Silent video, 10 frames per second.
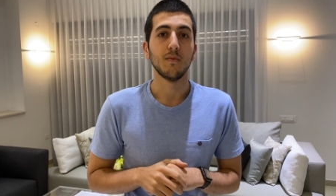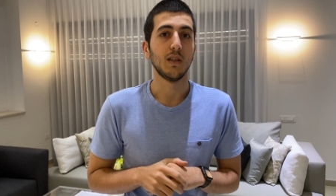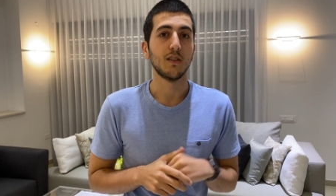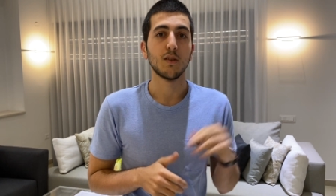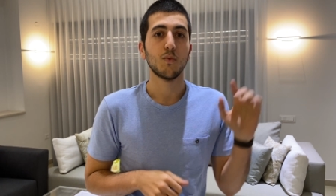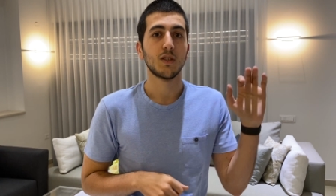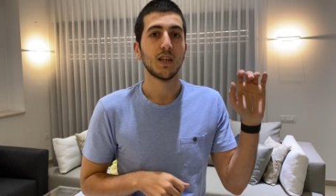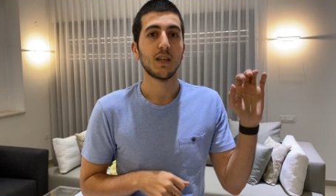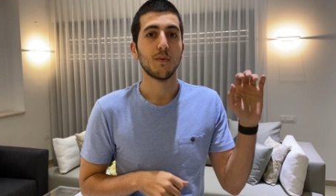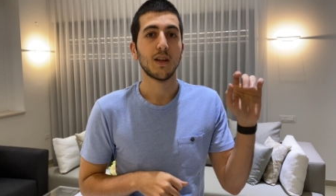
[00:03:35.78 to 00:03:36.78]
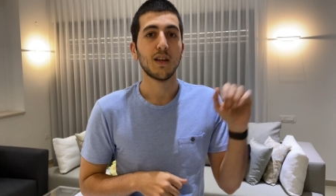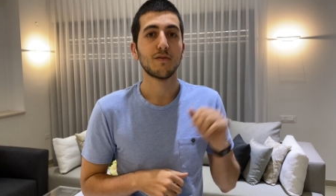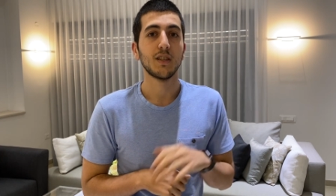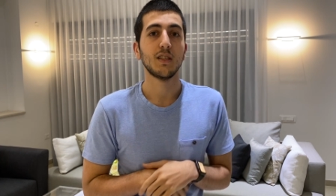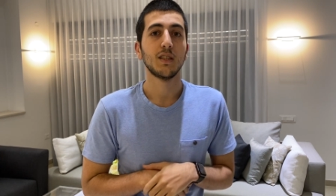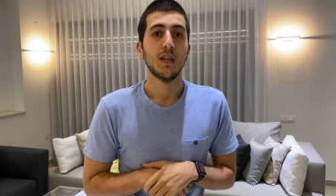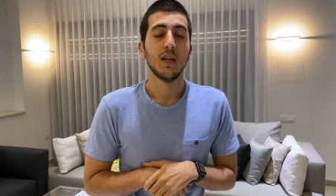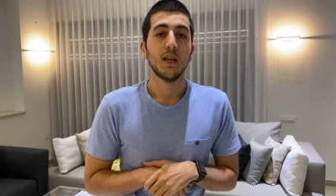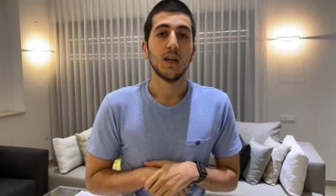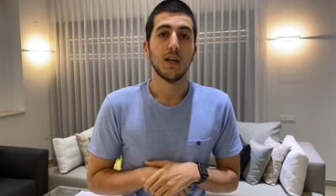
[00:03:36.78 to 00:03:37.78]
and someone signing with the left hand,
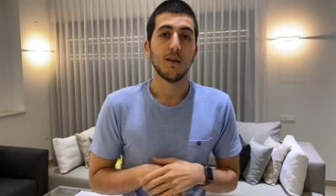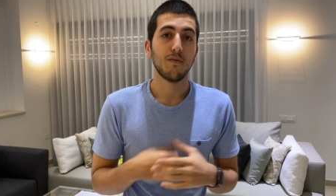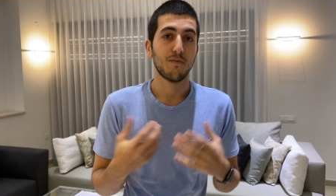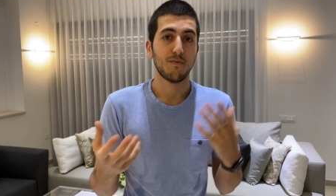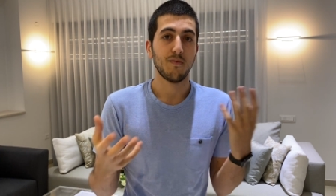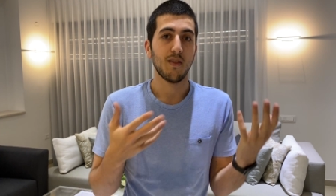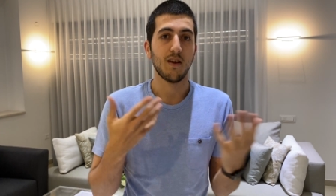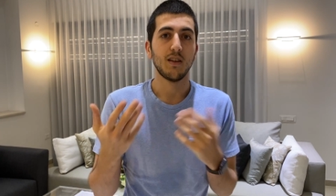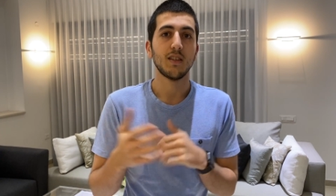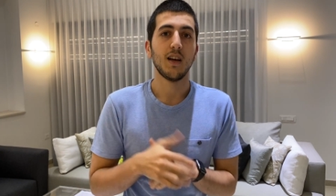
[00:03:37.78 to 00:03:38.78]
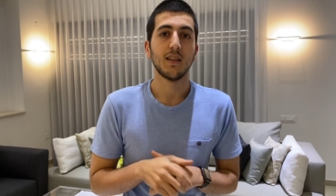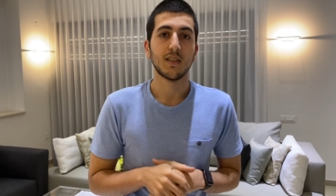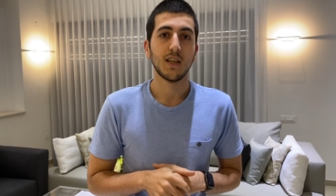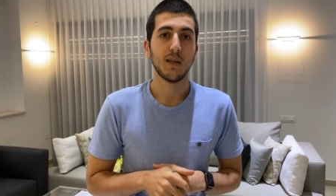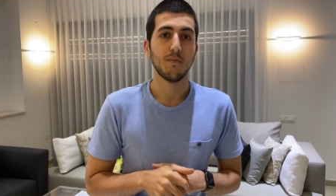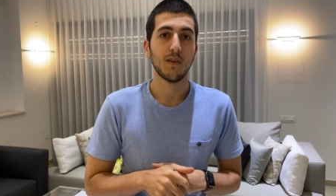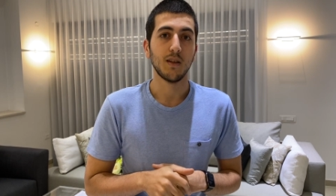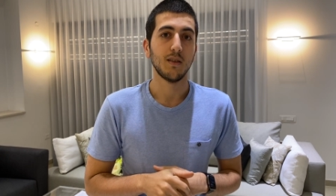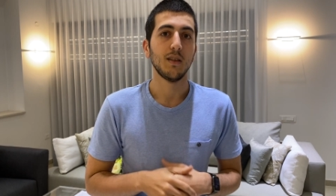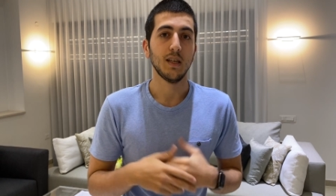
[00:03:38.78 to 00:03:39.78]
if they sign the same,
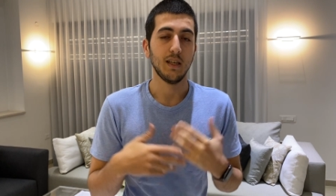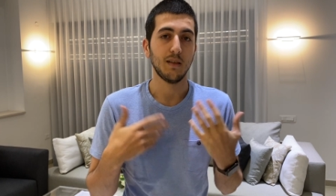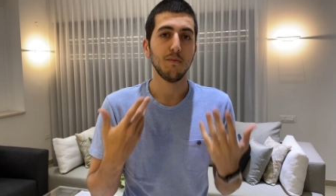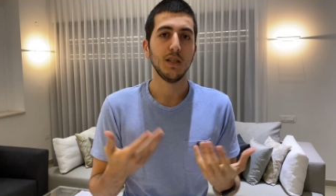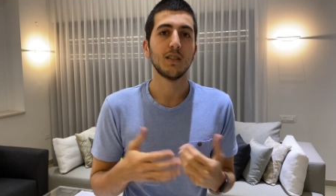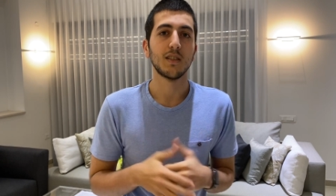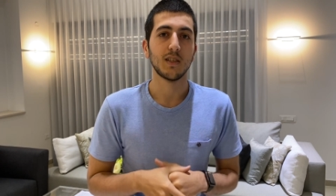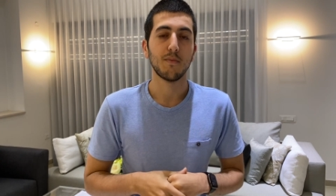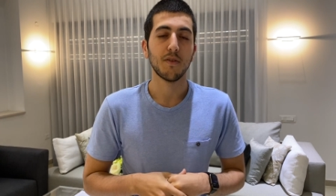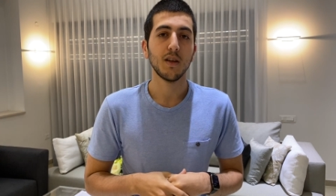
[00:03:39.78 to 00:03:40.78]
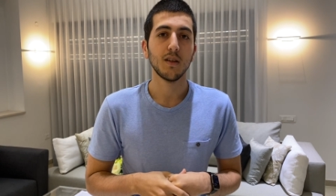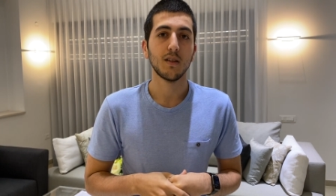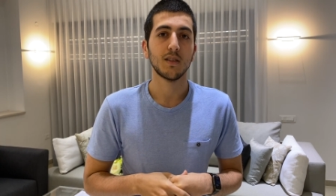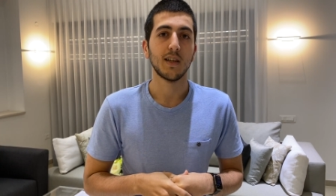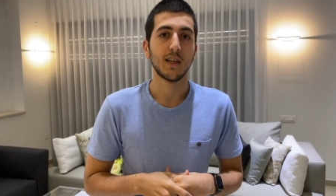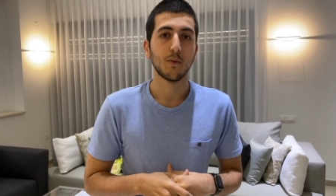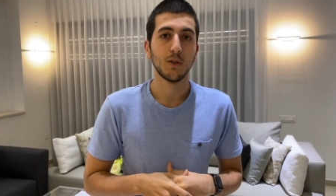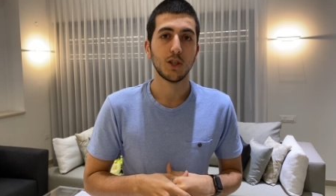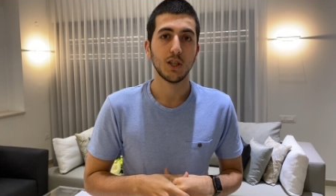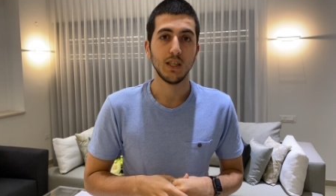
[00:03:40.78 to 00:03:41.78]
then it means the same thing. Sign
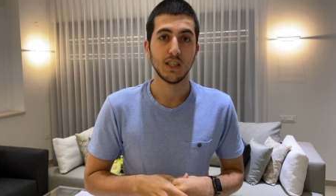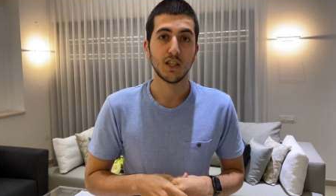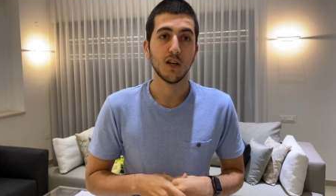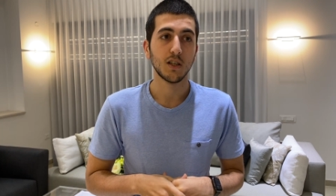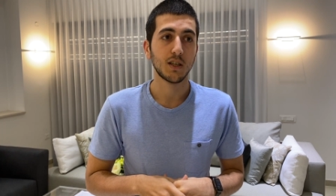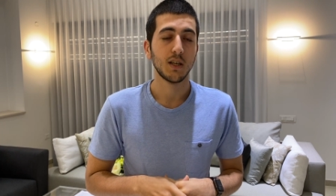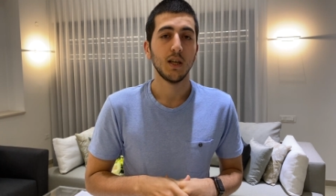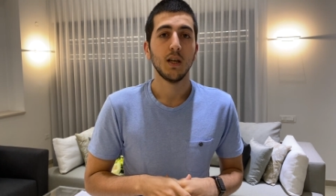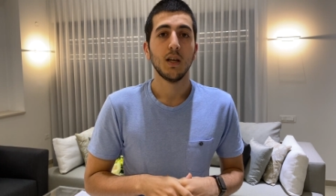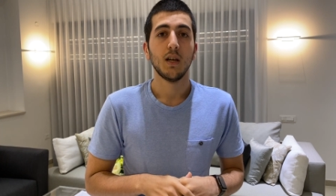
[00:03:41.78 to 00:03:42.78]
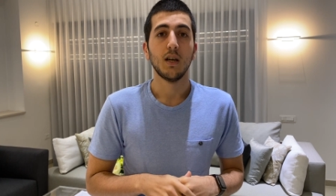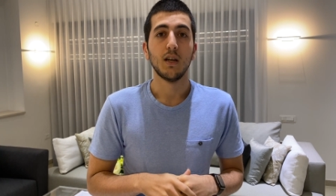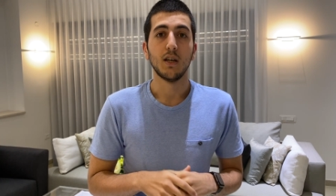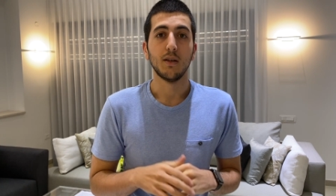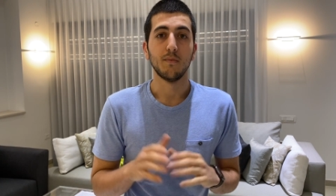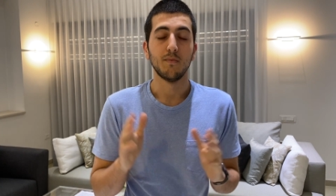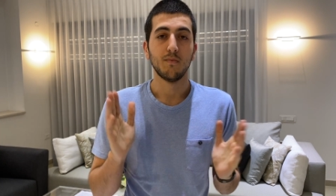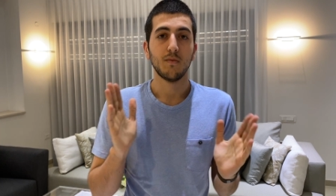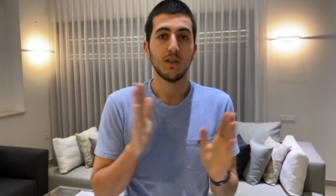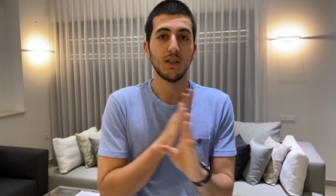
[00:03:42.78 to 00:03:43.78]
language is not
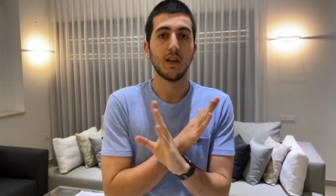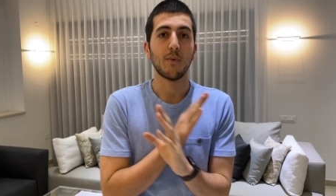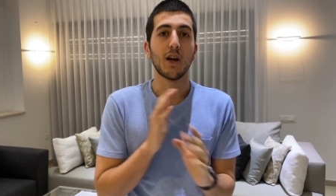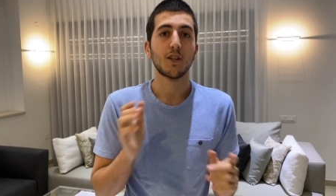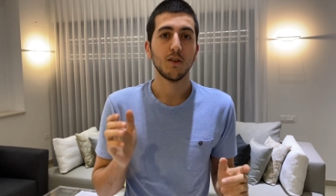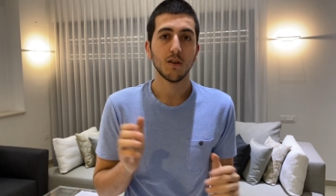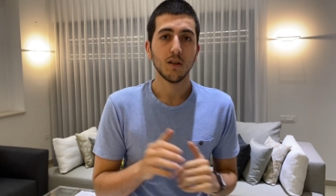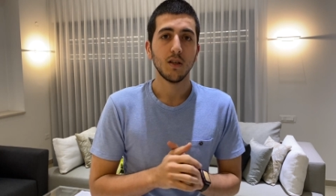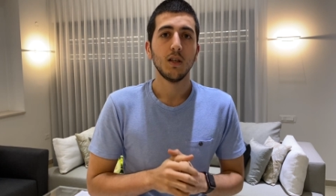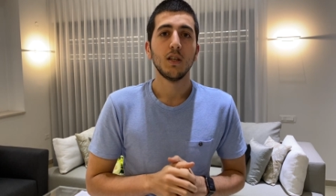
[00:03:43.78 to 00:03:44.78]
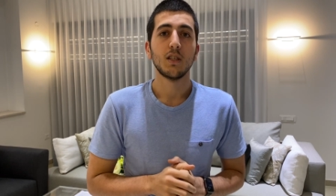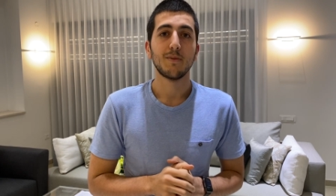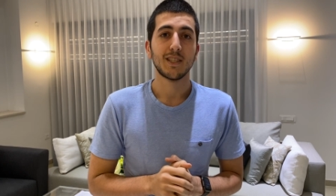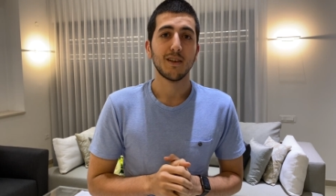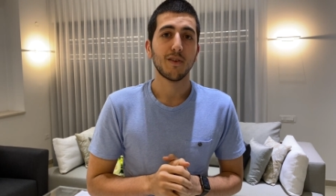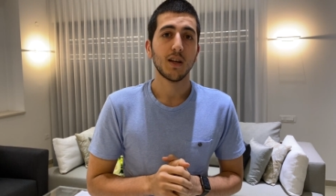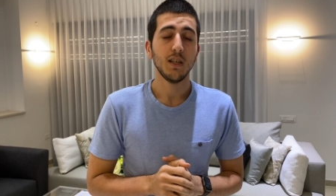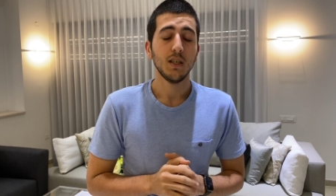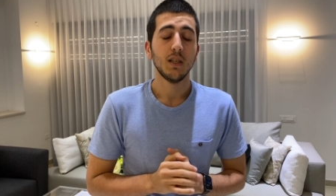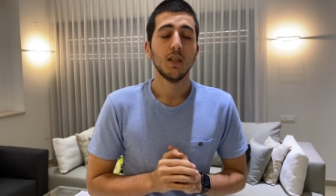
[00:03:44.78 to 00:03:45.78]
directional specifically,
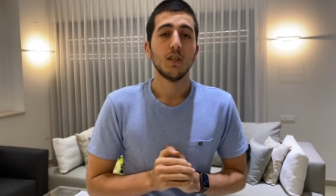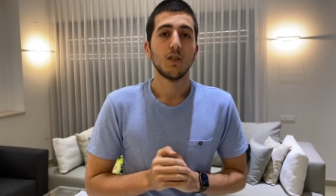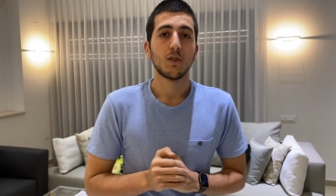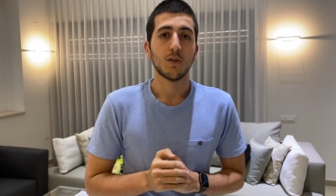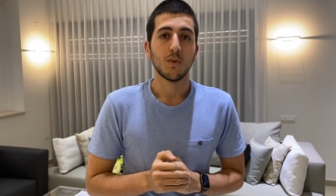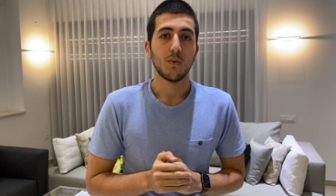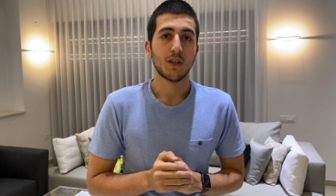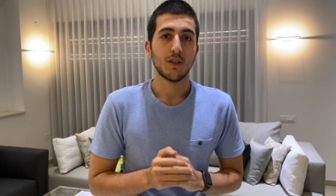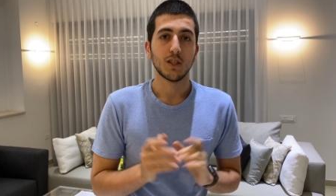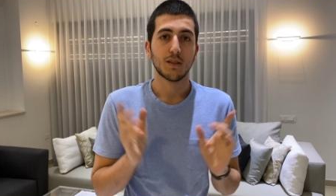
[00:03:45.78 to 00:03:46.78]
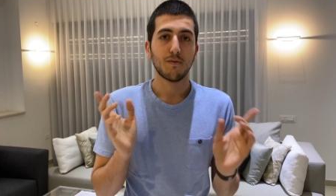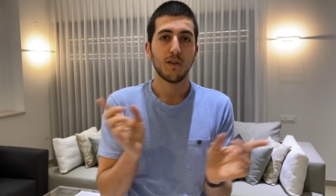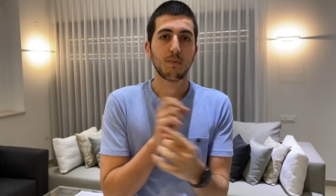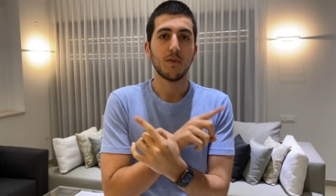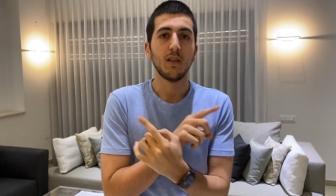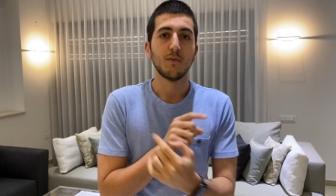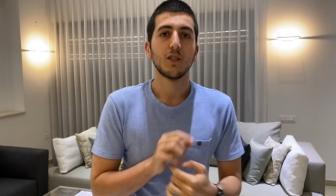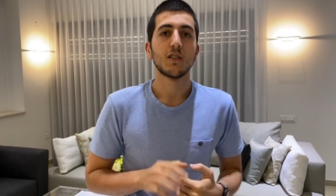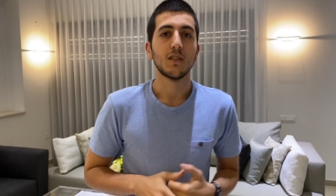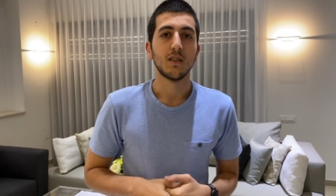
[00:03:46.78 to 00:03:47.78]
so we can just flip the
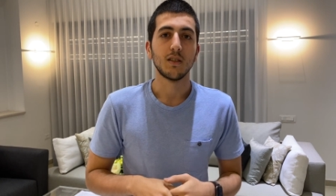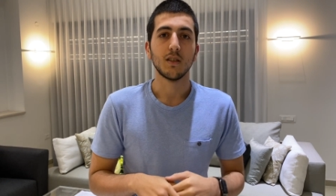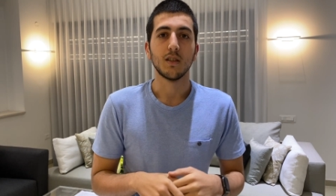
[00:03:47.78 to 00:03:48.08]
images and